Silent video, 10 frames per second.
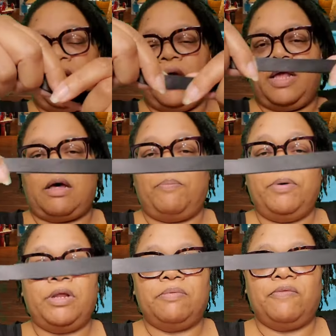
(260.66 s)
And I'll
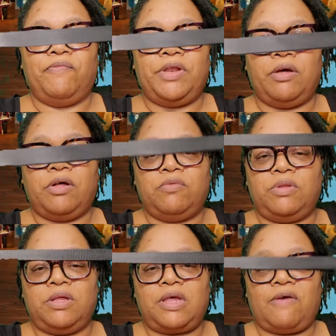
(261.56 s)
put up some video, because we
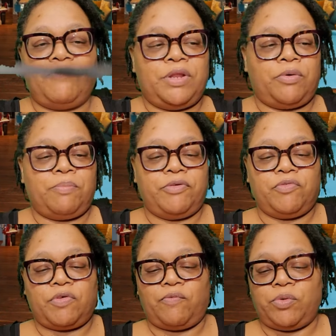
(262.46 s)
did take video and
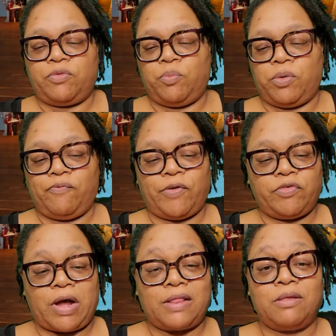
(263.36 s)
pictures of once we
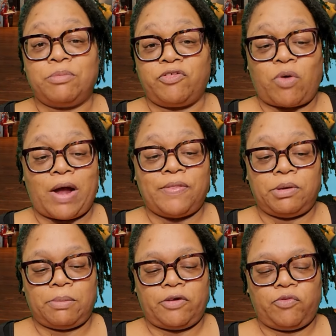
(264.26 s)
first got them to try
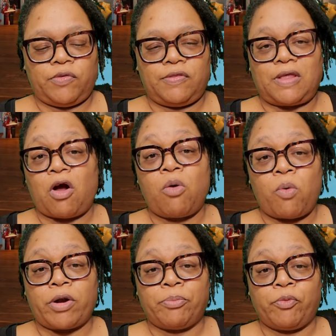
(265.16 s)
them to make sure that they are
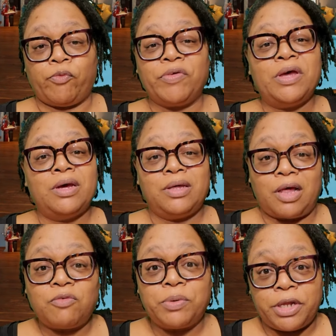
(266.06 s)
waterproof.
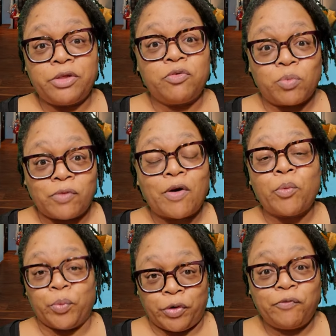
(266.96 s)
Yes, we did use one of
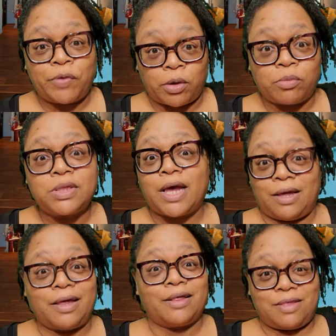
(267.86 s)
our real phones,
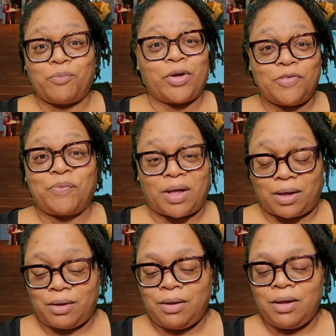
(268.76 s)
and yes, it was fine.